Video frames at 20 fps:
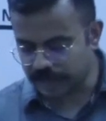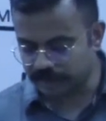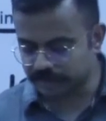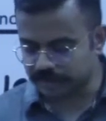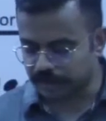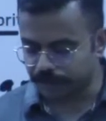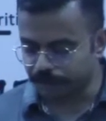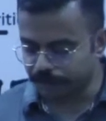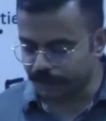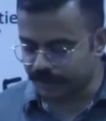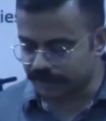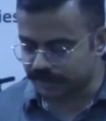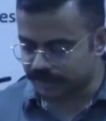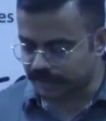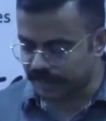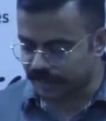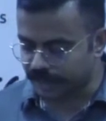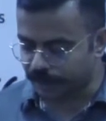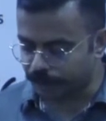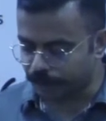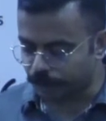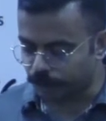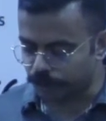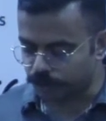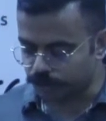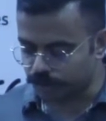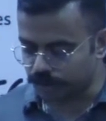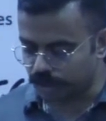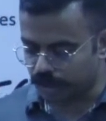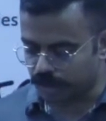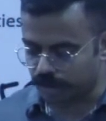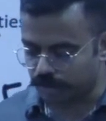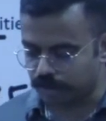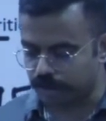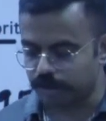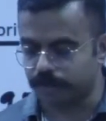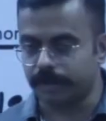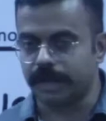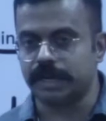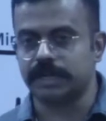and submits a report to the
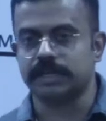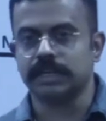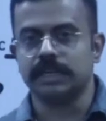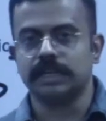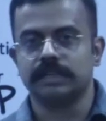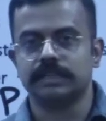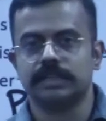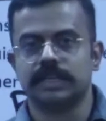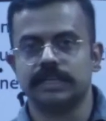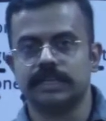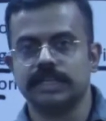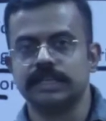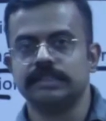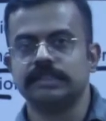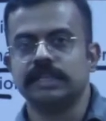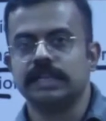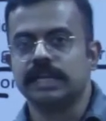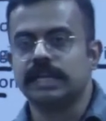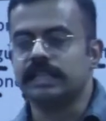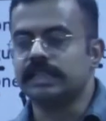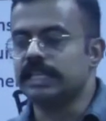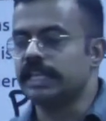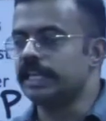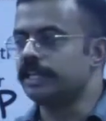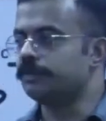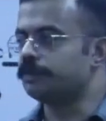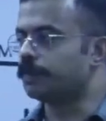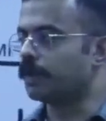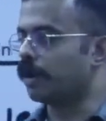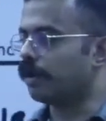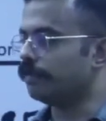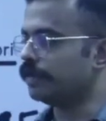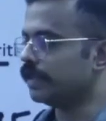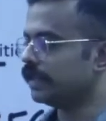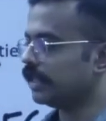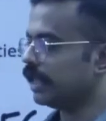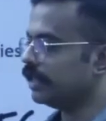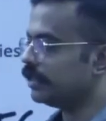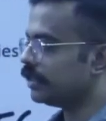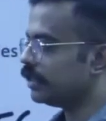government. That is, these
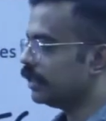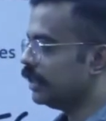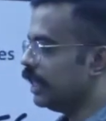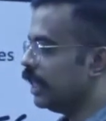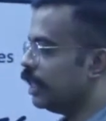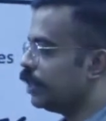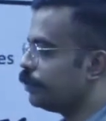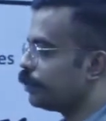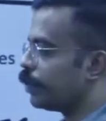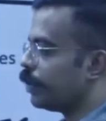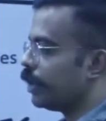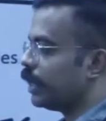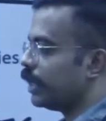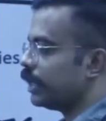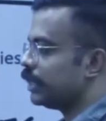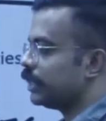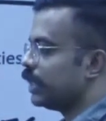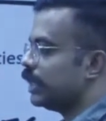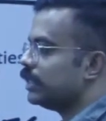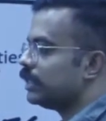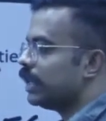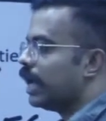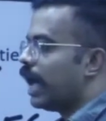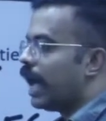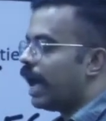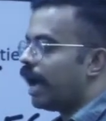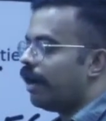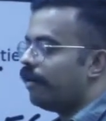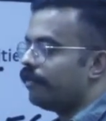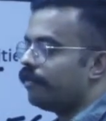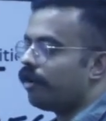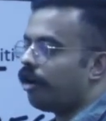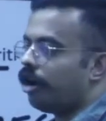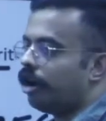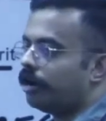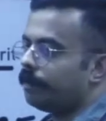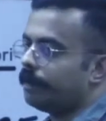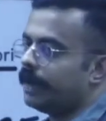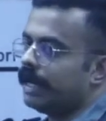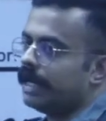provisions, these protections have
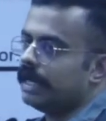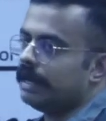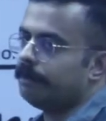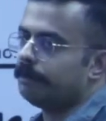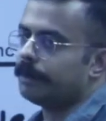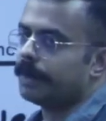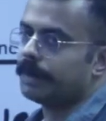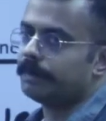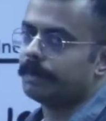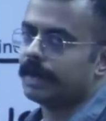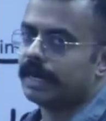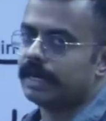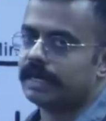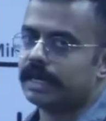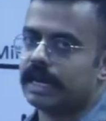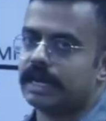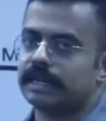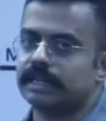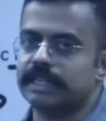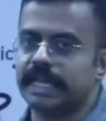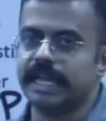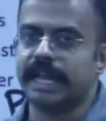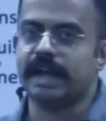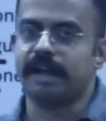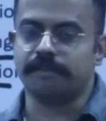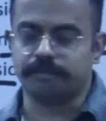not been implemented. They